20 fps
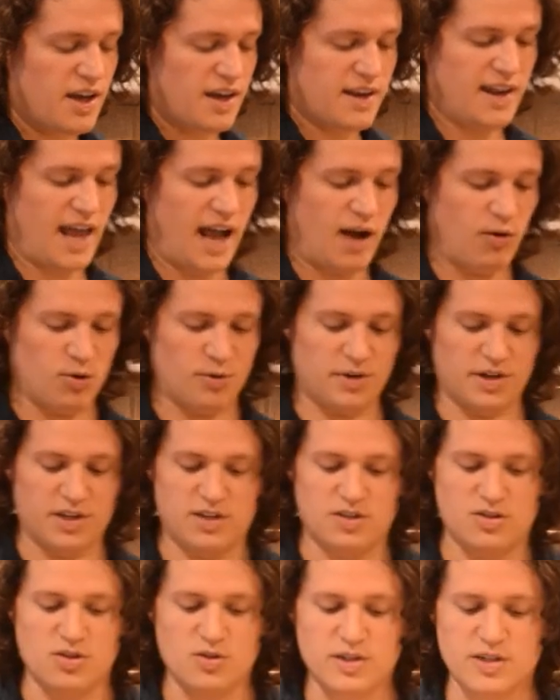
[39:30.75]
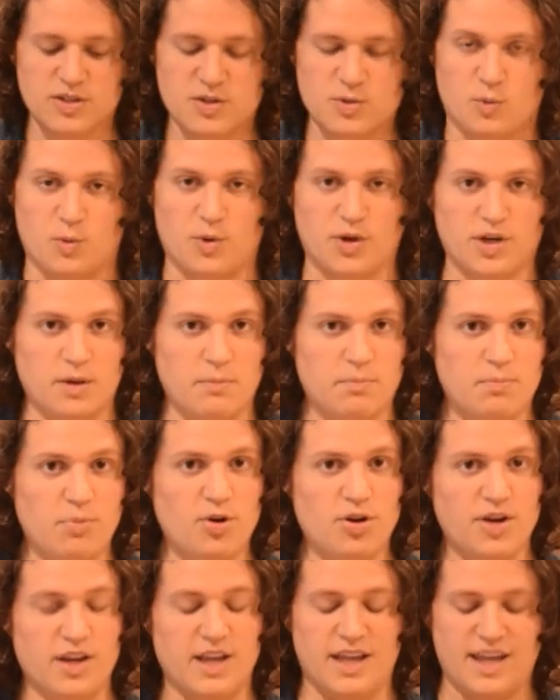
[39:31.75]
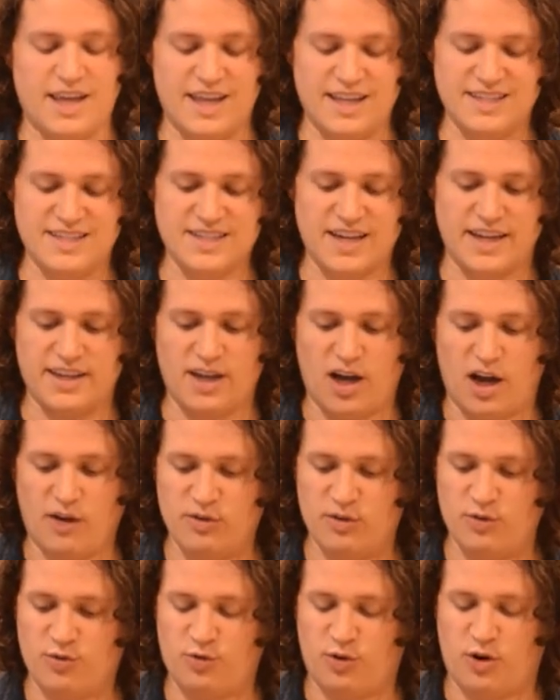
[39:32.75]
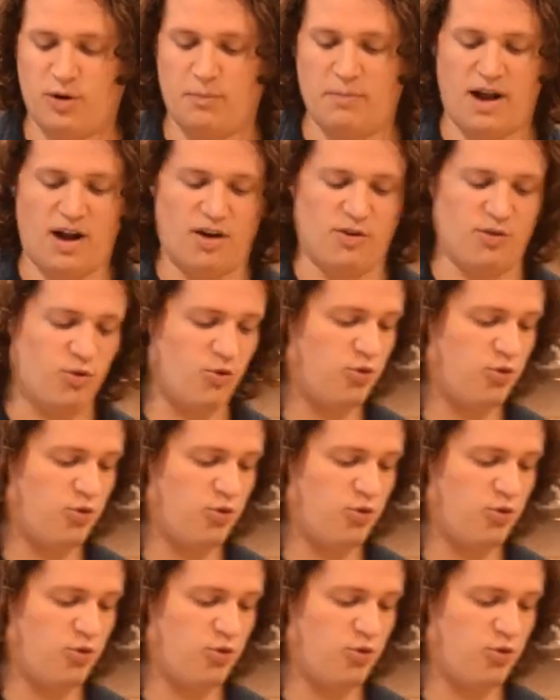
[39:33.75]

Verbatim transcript: Now what we're gonna do is we're gonna put it inside the oven for about